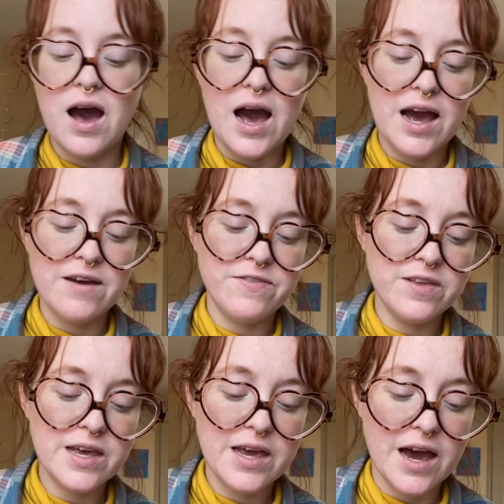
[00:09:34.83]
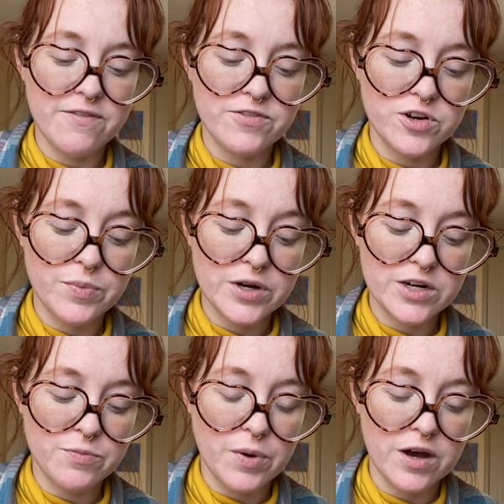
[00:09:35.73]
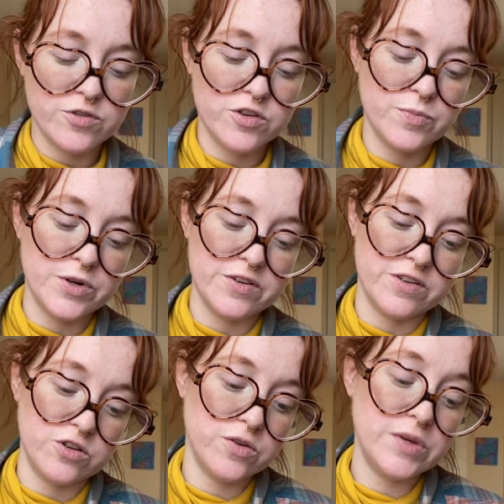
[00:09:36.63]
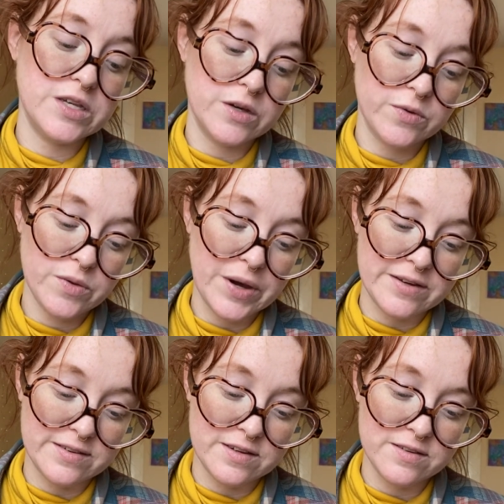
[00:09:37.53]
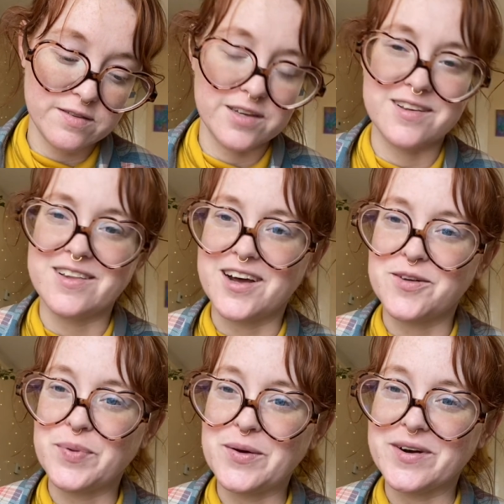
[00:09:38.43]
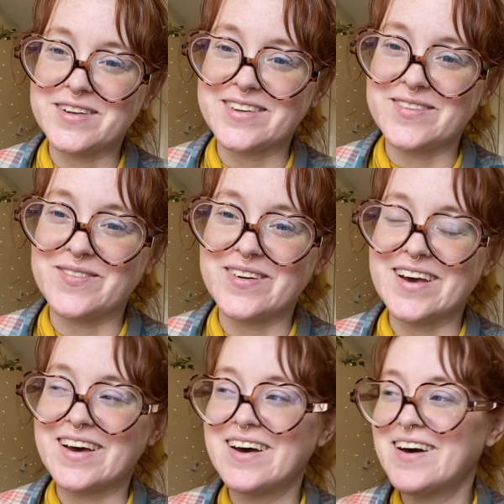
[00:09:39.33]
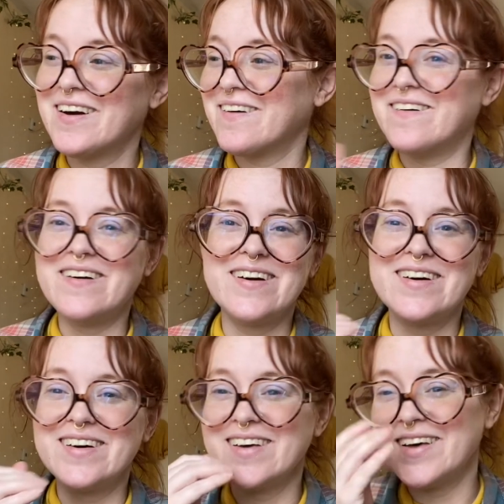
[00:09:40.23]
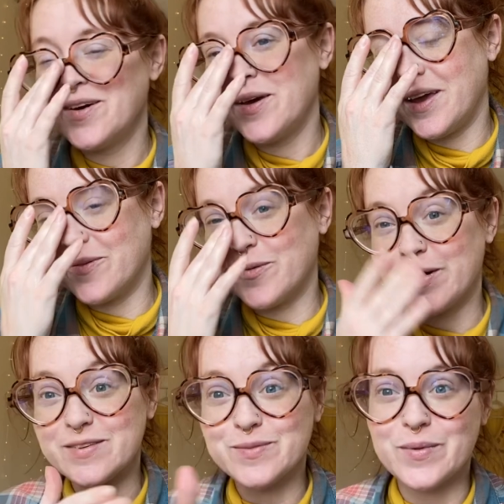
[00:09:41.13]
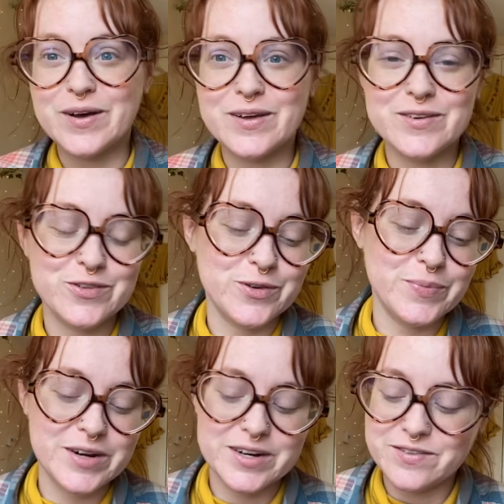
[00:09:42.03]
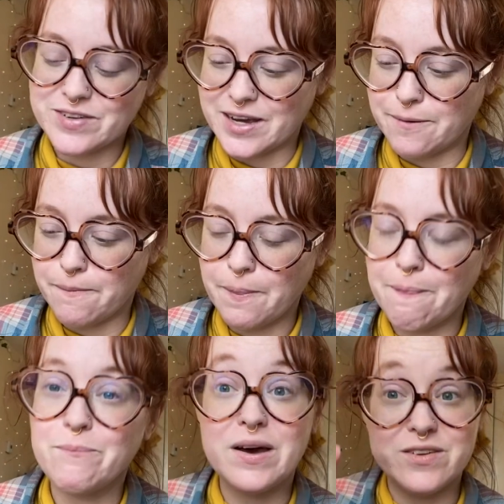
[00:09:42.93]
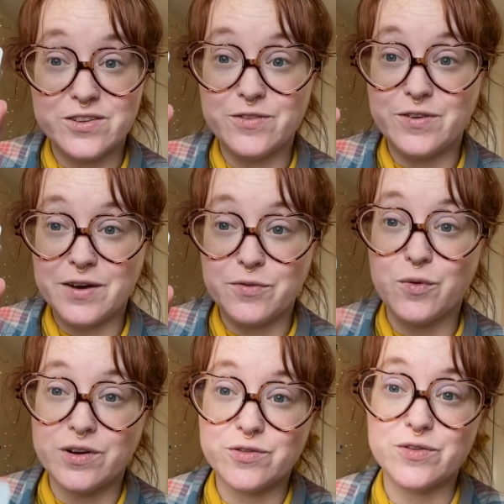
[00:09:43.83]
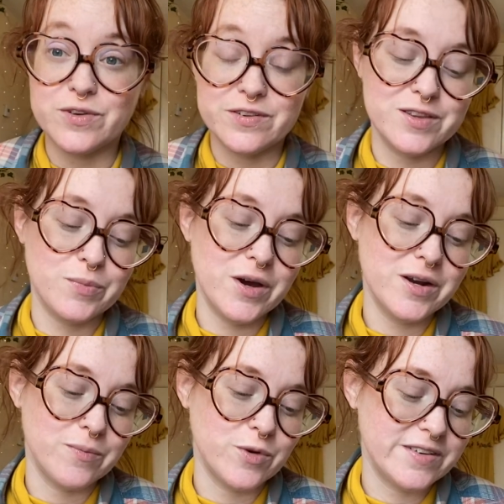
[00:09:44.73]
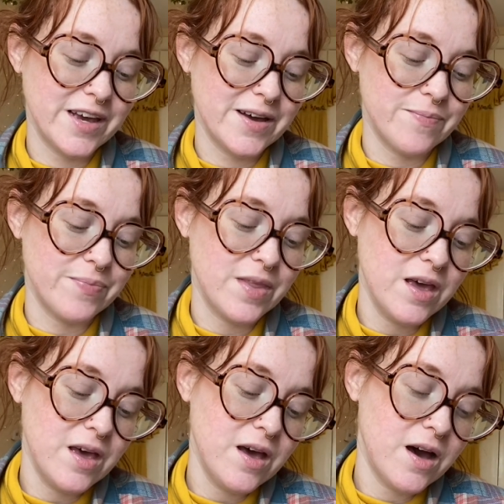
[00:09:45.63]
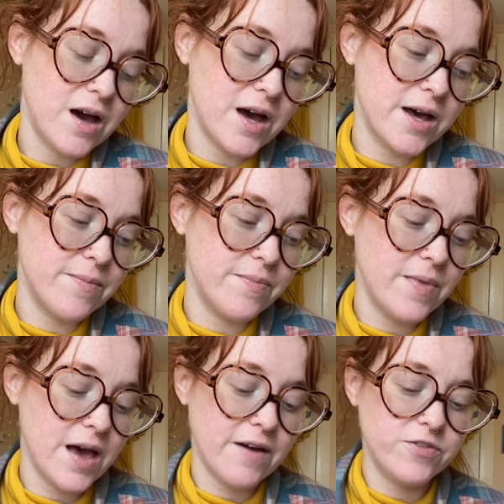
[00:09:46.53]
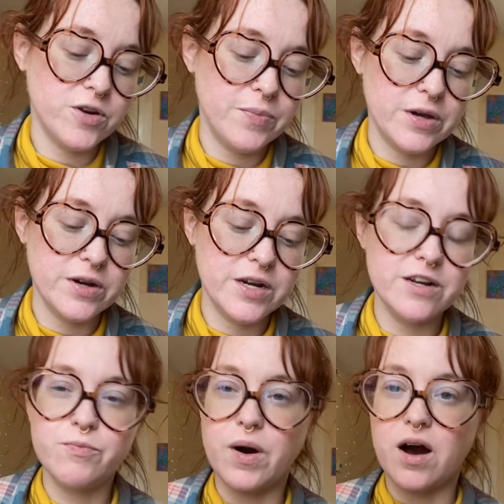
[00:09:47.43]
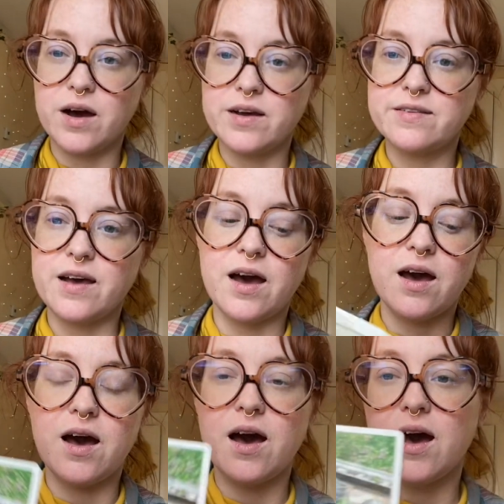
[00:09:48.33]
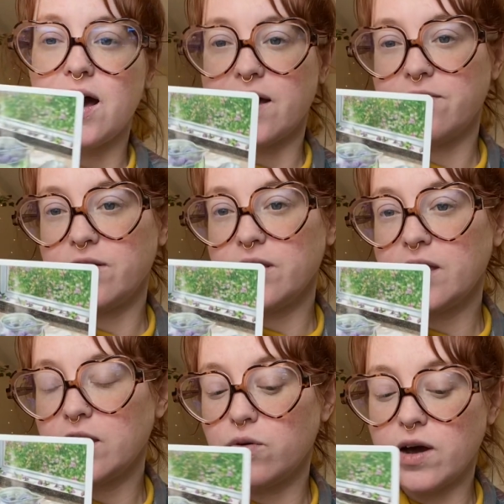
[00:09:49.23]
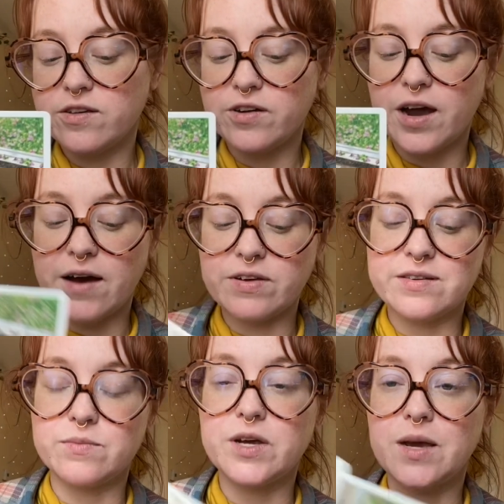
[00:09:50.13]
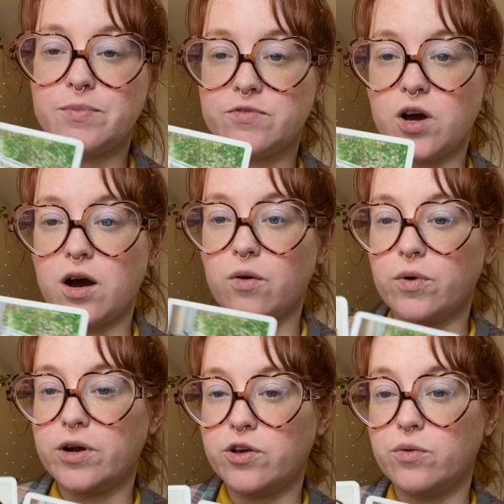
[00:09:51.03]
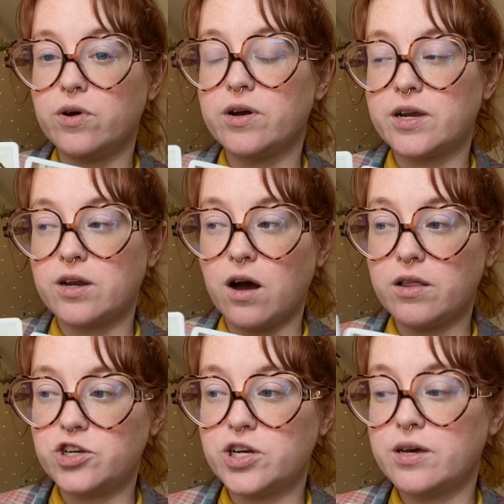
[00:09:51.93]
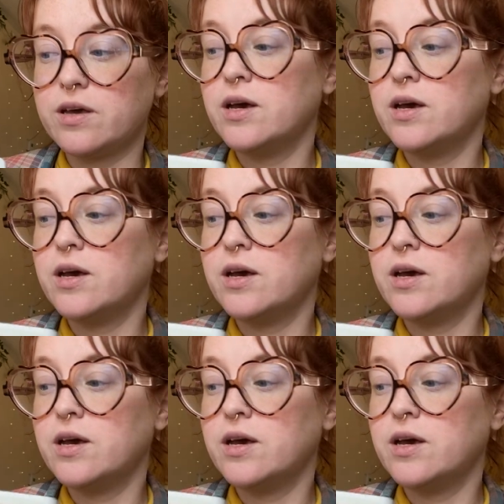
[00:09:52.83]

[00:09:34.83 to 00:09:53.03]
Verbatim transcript: I feel like after a period of pause with this person, you could be dealing with a Pisces. That's a lot of P words and like in one smalls for a period of time. Yeah, there's the five of wands reversed at the bottom once again. Um, after a period of pause, I feel like you guys are having some type of talk where you are acknowledging